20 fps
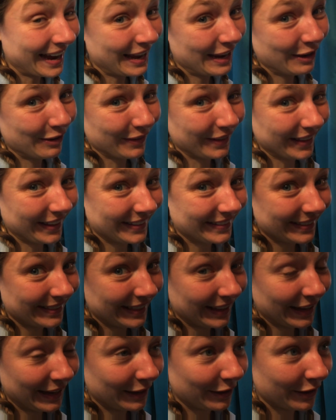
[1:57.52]
didn't realize that they
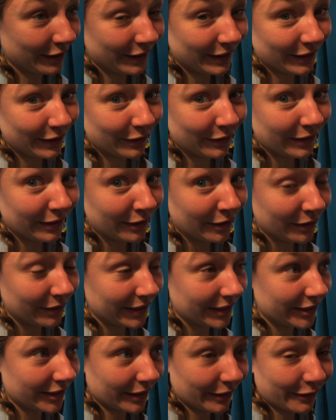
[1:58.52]
had already known
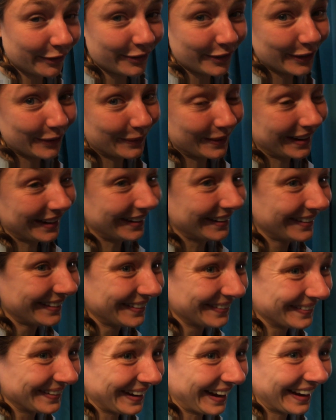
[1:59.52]
each other for a while.
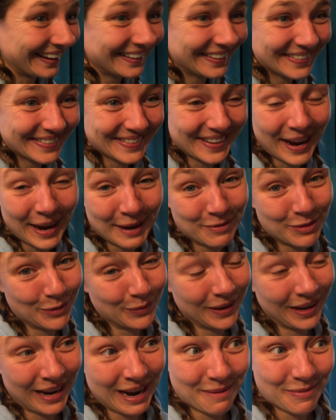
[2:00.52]
Okay, I'm the,
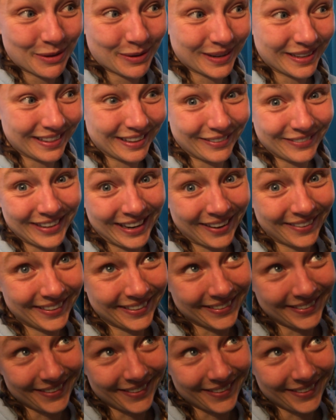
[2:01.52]
I'm the one left out. This is